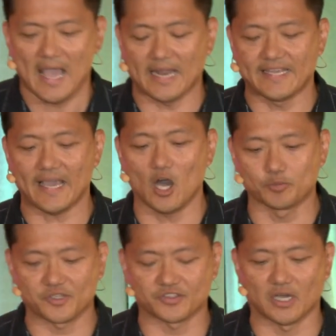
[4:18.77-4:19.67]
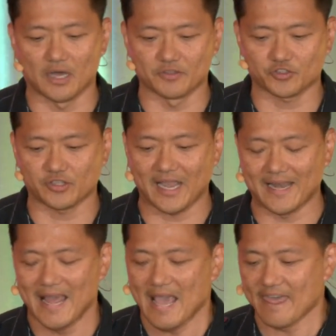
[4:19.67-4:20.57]
and he helps us to
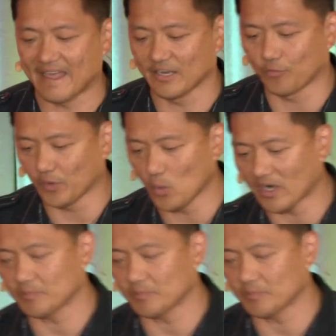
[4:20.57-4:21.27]
understand that if we want to